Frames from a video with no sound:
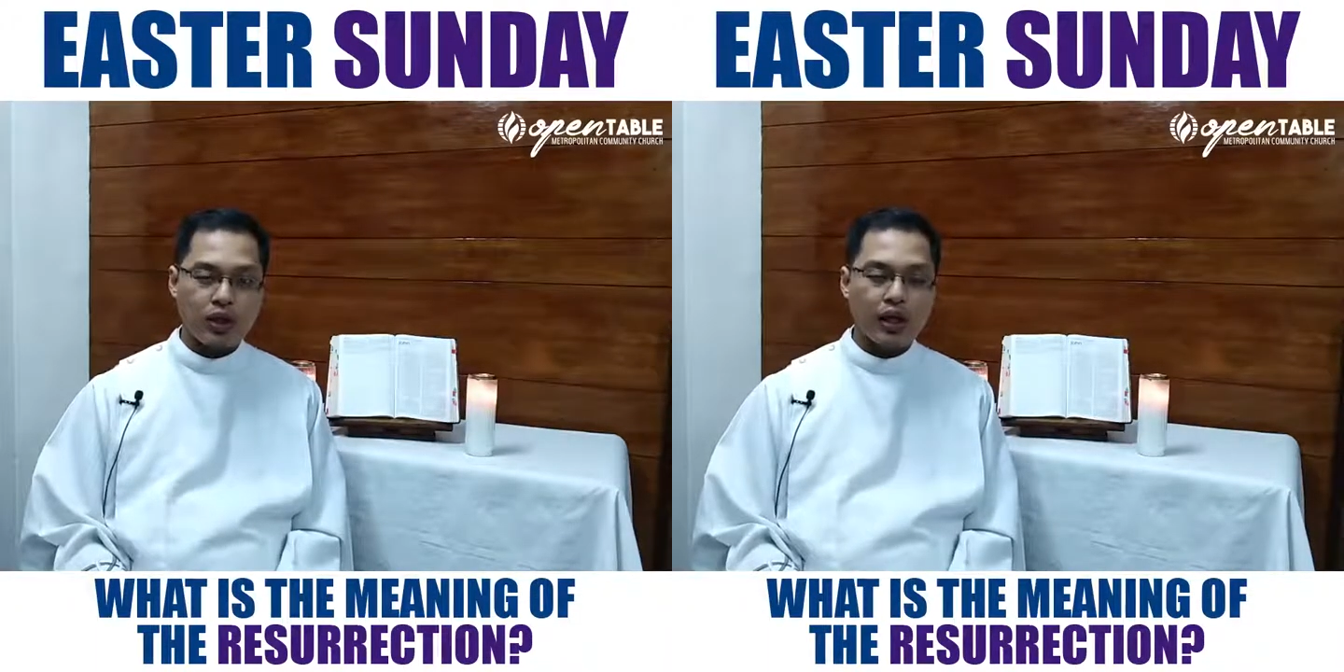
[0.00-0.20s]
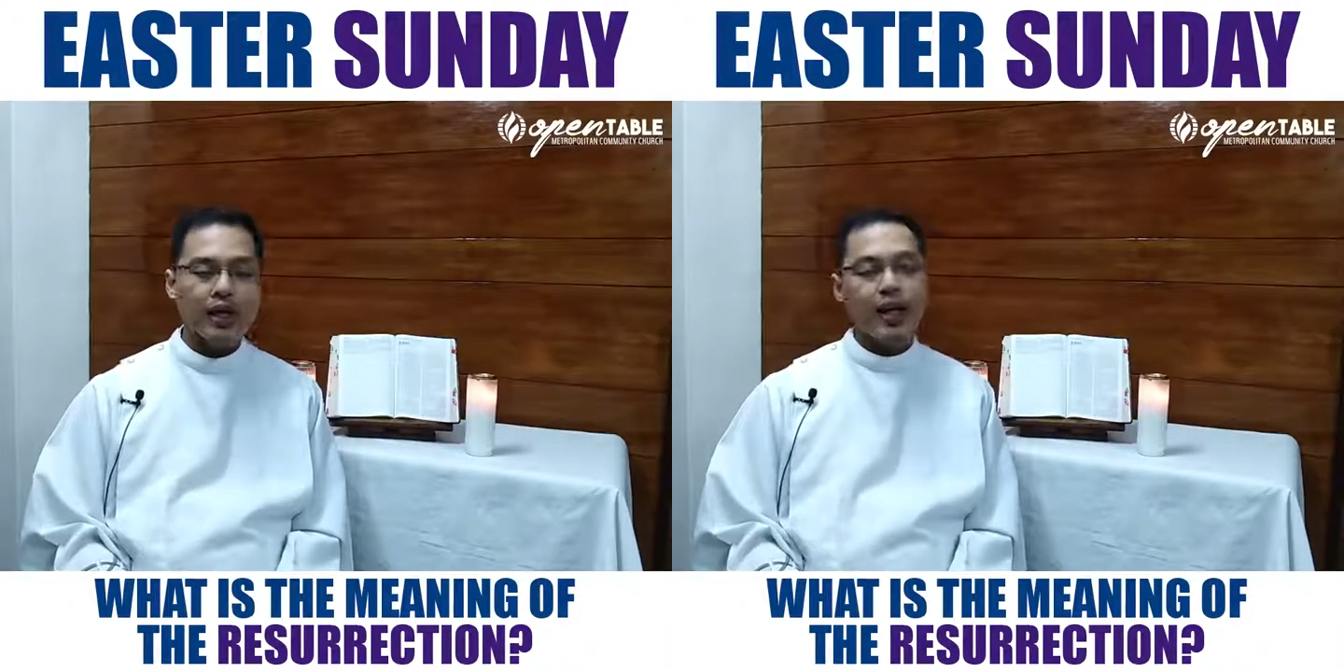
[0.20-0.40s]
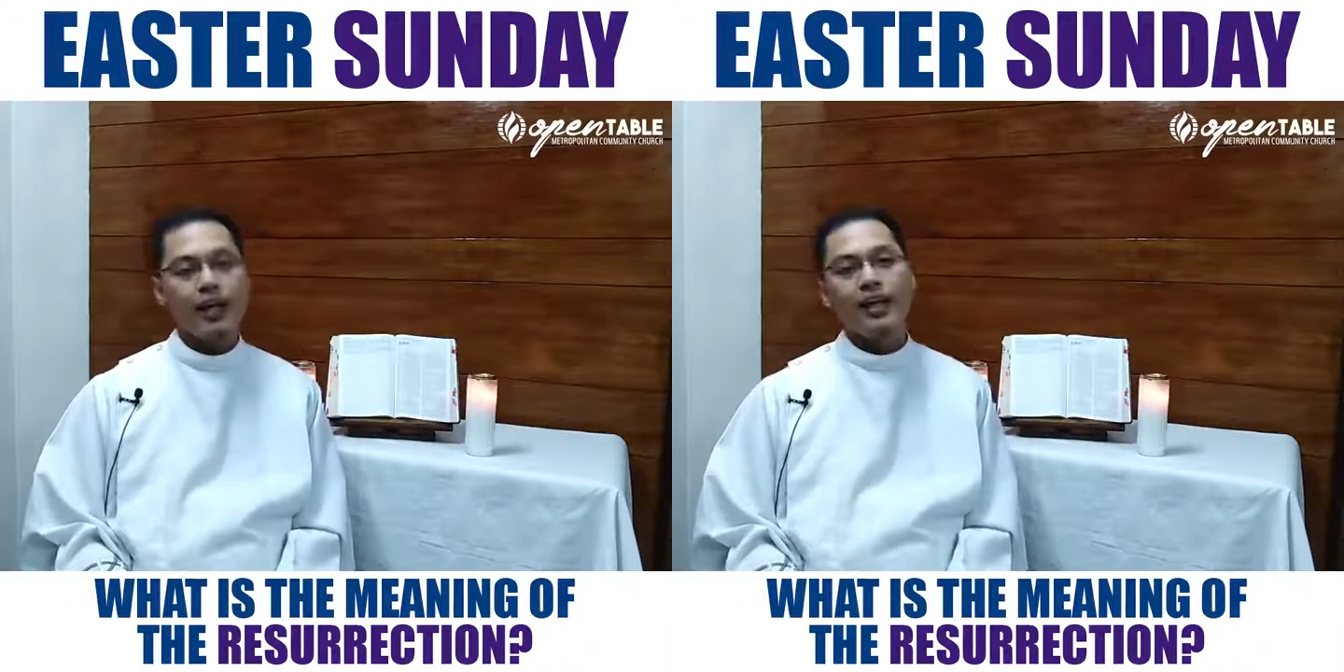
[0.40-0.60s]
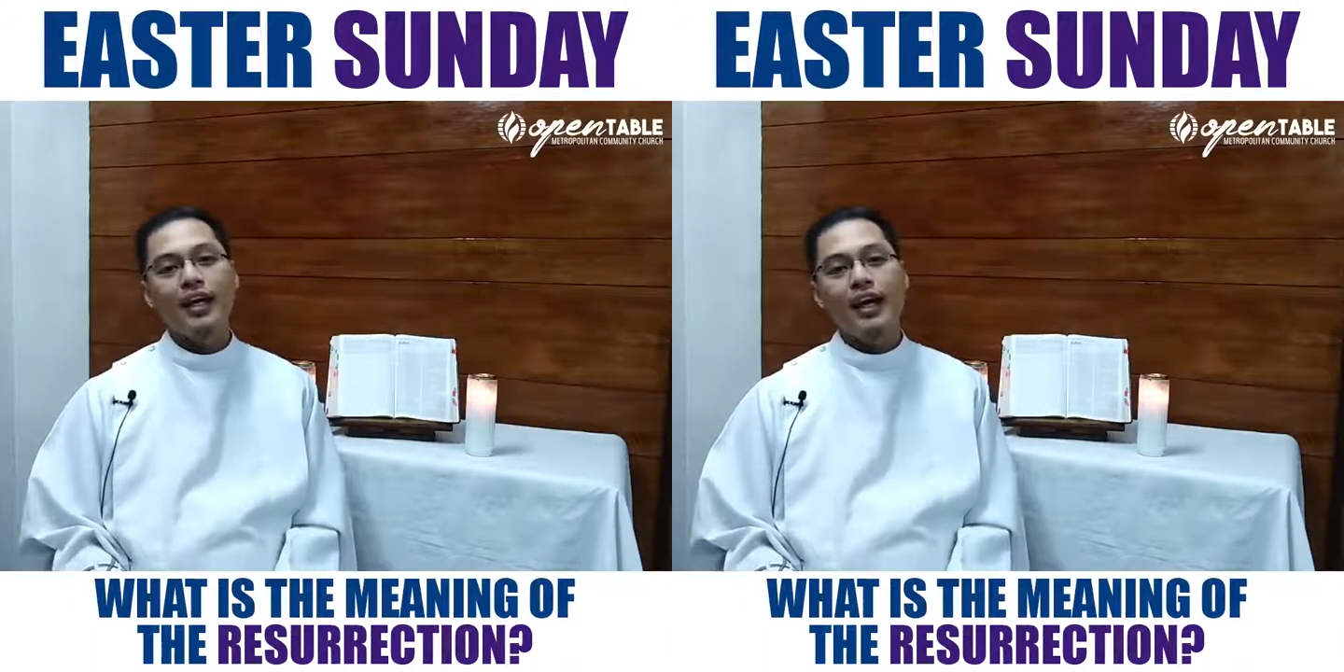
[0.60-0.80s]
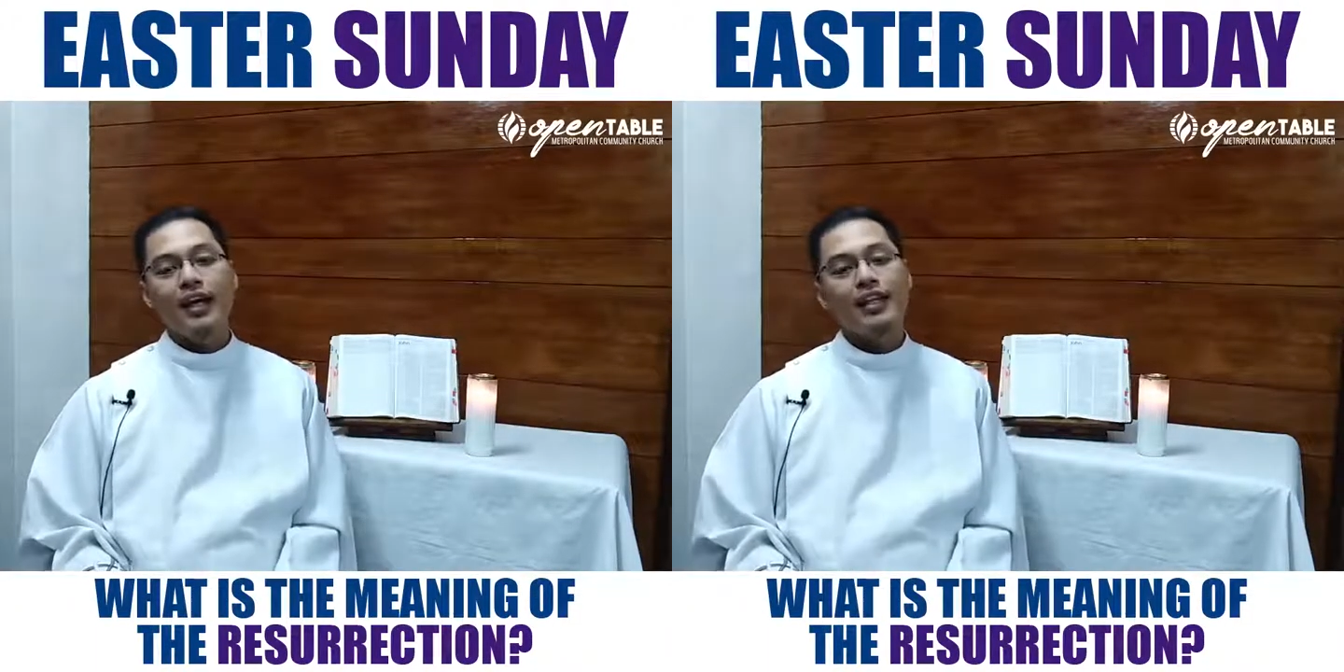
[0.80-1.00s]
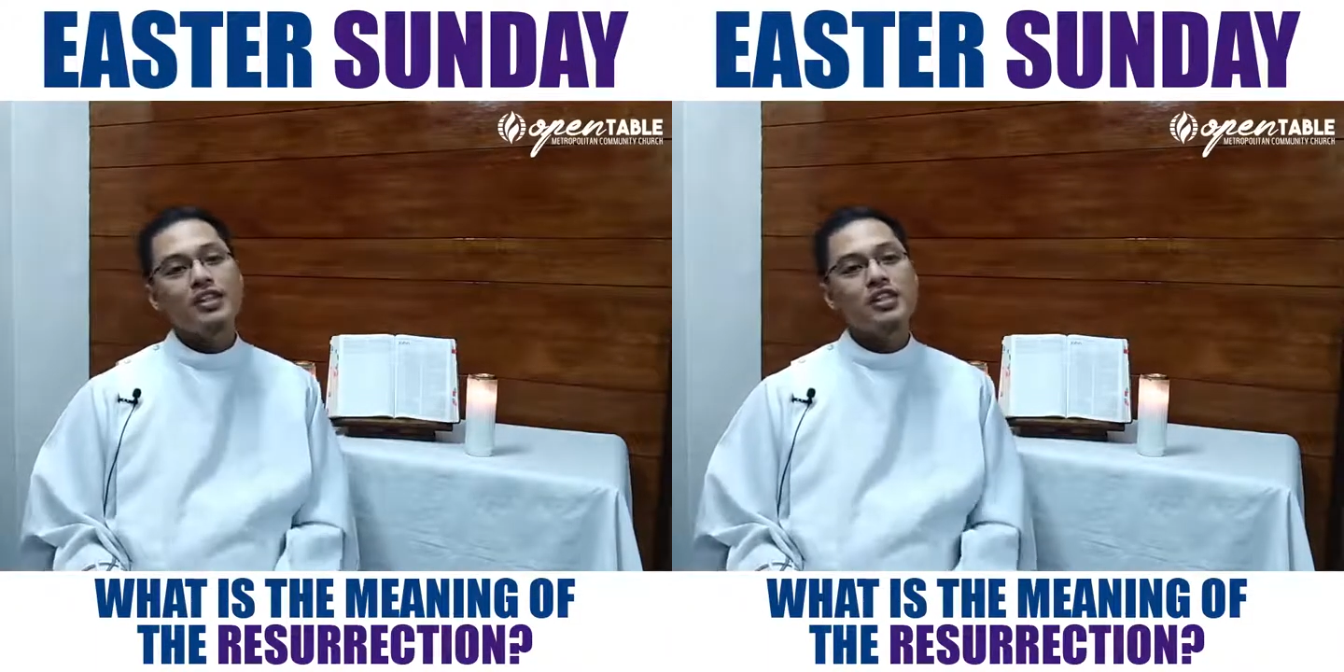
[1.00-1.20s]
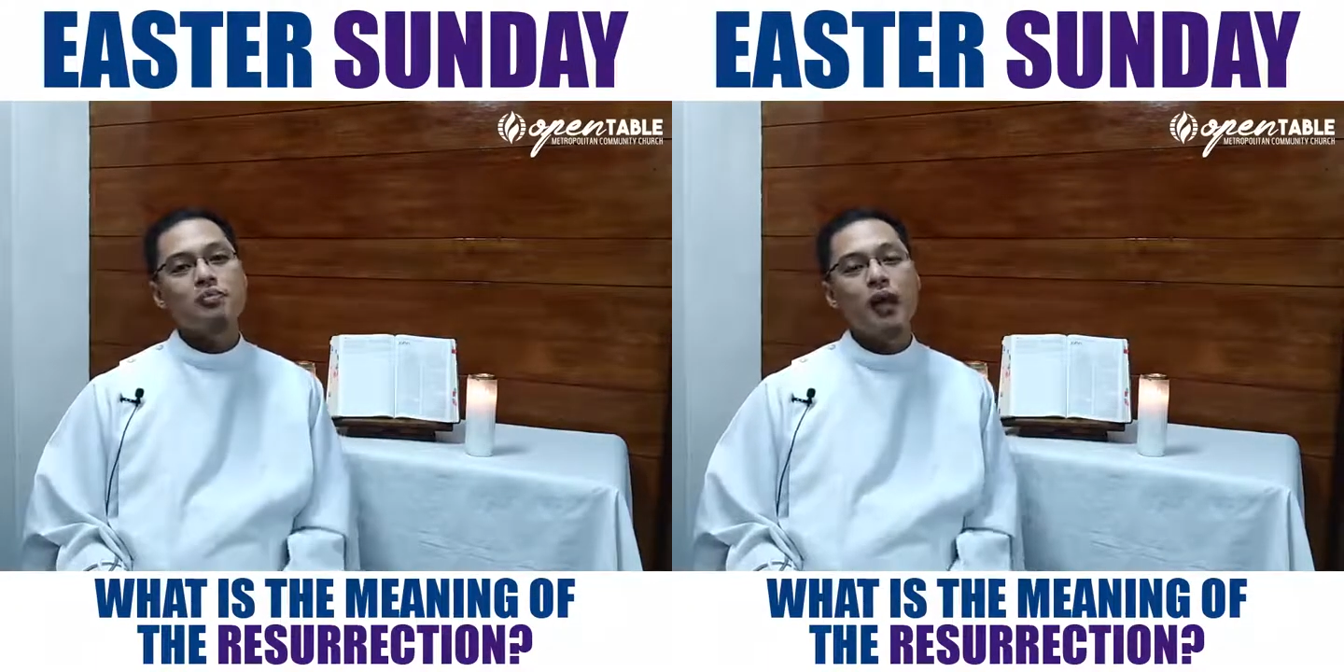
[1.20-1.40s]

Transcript: Again, this is